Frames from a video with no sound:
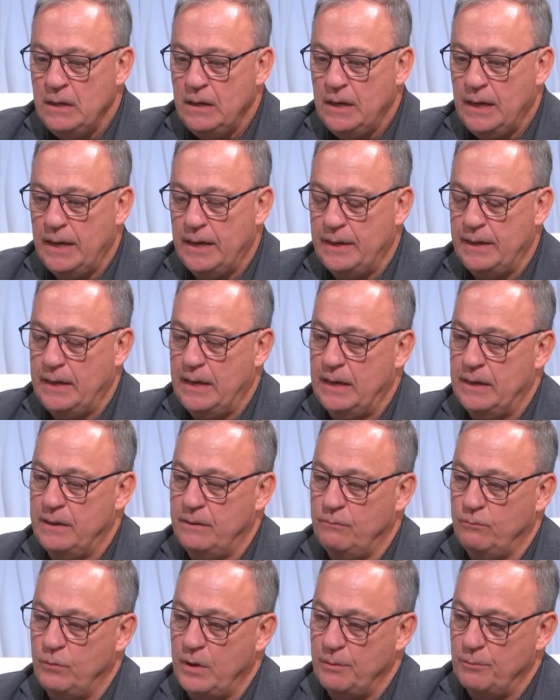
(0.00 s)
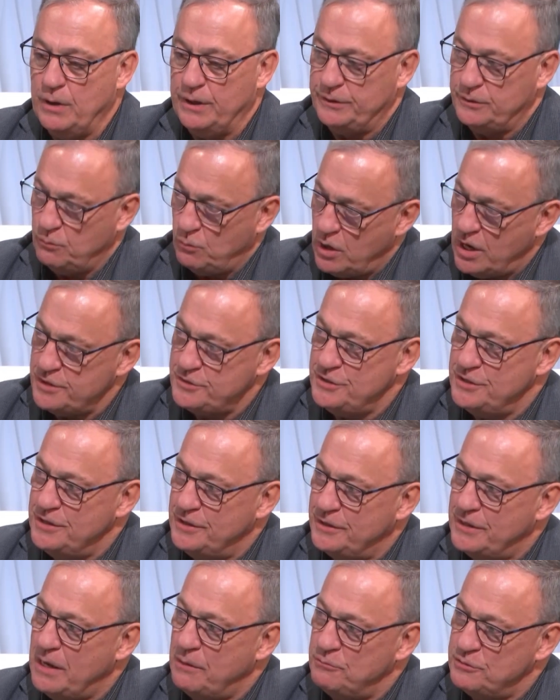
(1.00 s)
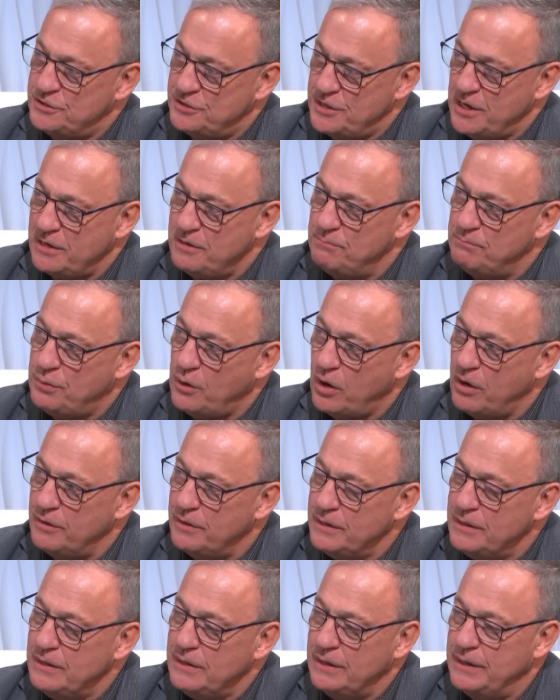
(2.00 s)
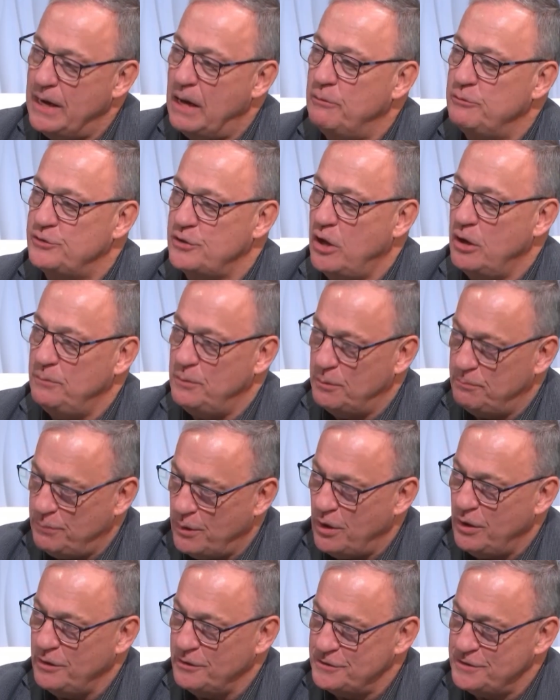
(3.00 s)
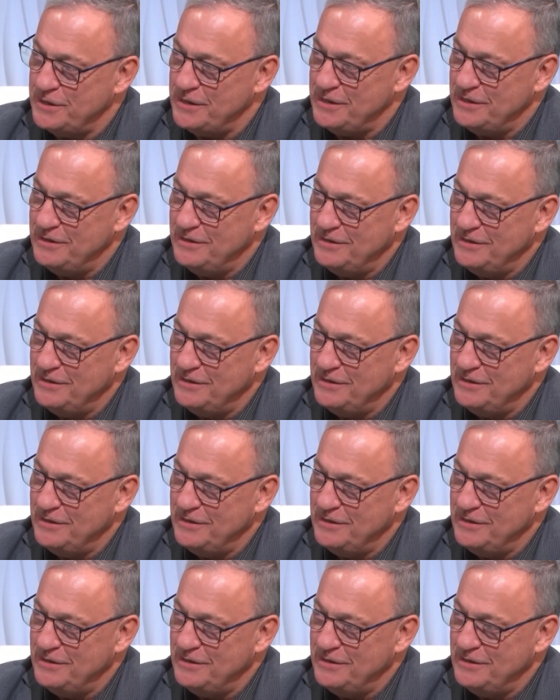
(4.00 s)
And then we went to Washington, that was the second part, and that was all about policy.